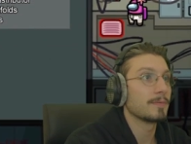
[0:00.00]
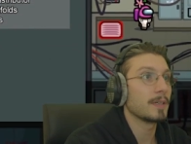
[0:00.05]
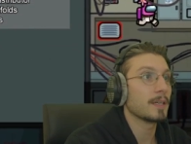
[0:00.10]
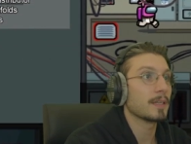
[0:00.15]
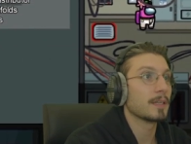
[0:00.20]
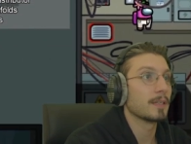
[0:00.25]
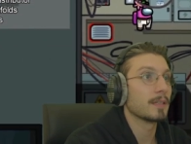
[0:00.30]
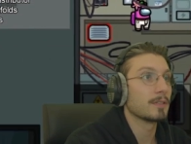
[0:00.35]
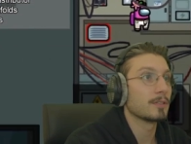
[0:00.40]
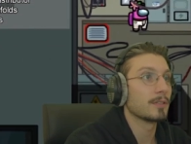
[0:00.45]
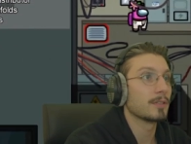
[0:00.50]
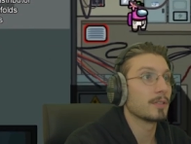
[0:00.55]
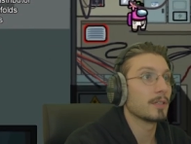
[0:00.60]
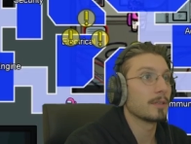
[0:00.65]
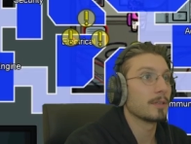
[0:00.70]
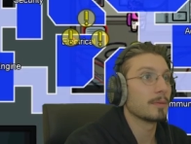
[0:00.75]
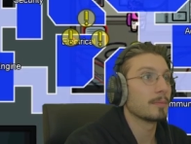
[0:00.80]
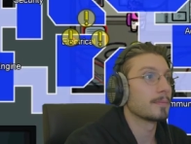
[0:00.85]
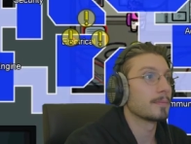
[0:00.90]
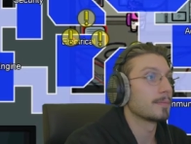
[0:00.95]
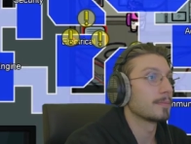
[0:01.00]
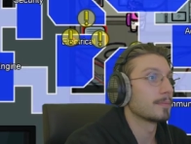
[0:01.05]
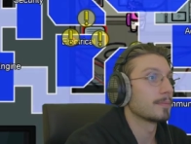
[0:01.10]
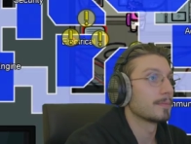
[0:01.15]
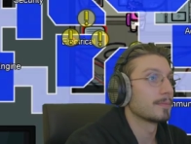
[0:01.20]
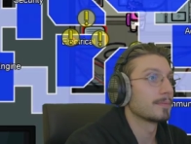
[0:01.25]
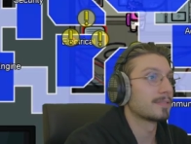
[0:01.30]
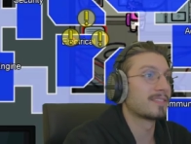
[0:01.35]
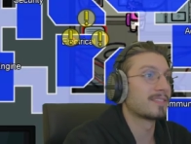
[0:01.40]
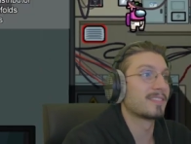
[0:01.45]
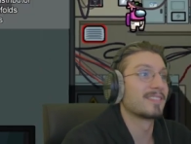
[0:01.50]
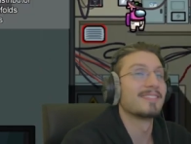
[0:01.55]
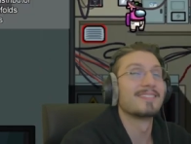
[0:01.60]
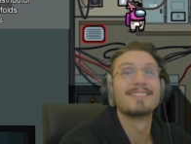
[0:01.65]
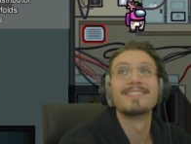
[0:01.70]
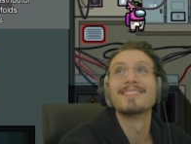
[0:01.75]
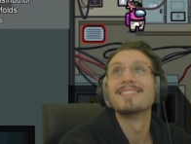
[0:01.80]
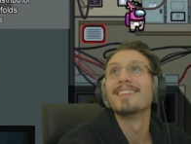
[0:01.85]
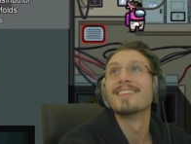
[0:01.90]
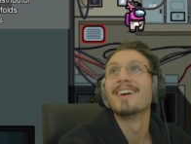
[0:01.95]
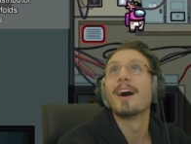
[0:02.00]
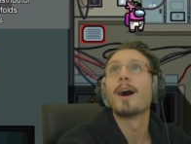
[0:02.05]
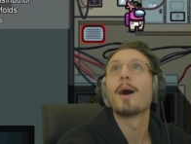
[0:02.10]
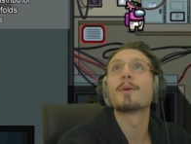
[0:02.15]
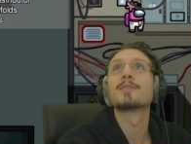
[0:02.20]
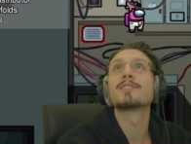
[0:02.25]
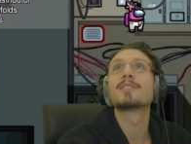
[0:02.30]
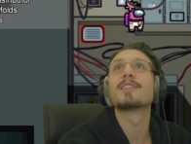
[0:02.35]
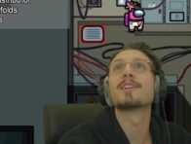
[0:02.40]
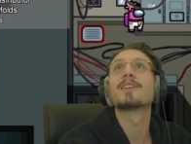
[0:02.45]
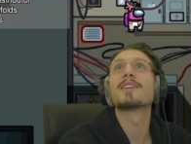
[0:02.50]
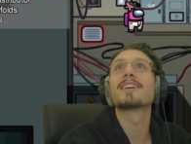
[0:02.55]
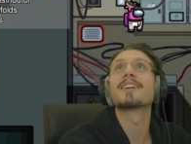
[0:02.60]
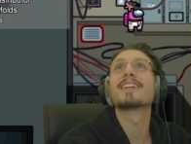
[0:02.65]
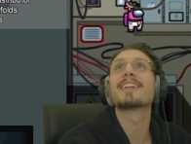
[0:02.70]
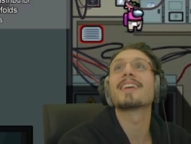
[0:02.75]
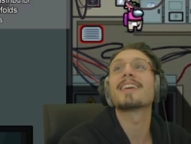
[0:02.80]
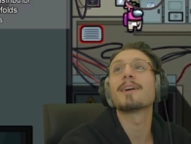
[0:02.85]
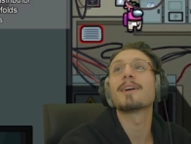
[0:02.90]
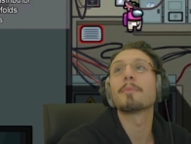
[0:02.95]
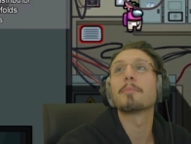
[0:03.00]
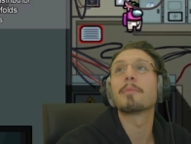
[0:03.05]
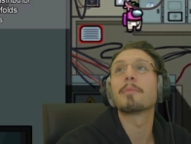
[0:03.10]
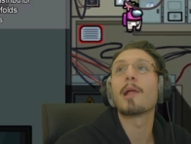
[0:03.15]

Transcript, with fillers: Fucking shit. I was literally gonna kill